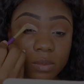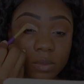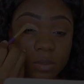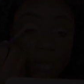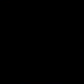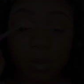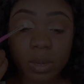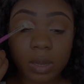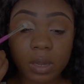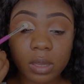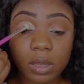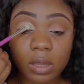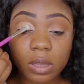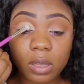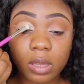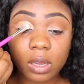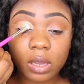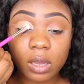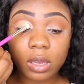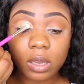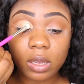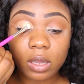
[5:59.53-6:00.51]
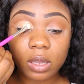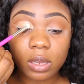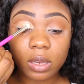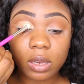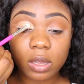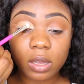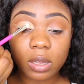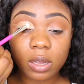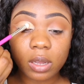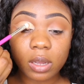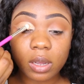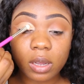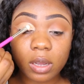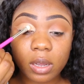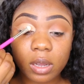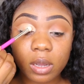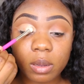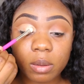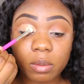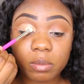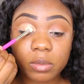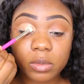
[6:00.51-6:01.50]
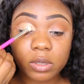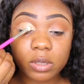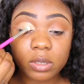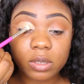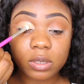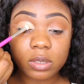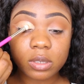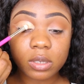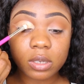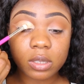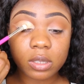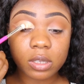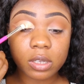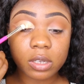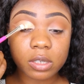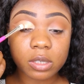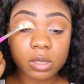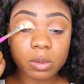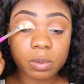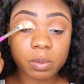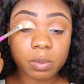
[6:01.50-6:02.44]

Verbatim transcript: My lid, I'm using this